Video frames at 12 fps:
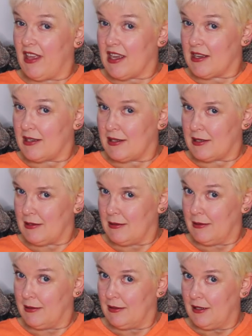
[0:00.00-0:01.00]
this.
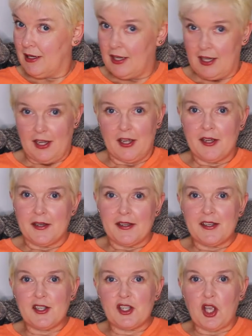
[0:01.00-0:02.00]

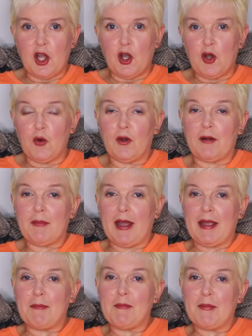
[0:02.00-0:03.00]
So when
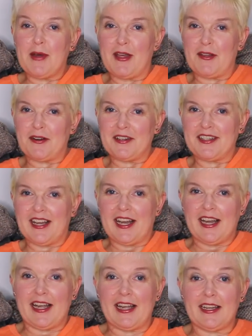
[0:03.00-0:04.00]
my mother
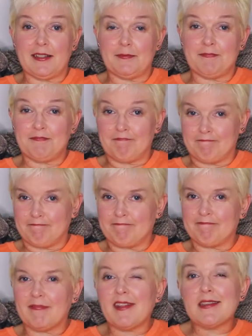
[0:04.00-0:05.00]
died,
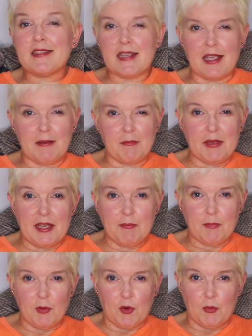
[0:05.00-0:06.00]
the same
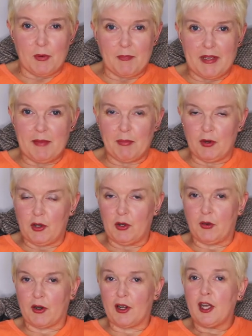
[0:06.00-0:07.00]
group of people
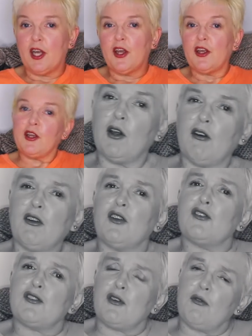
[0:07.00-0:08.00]
who were, oh,
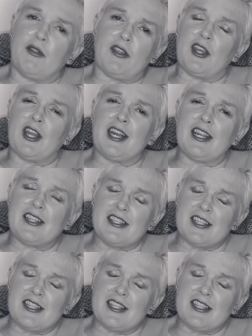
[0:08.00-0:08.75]
you're so thin and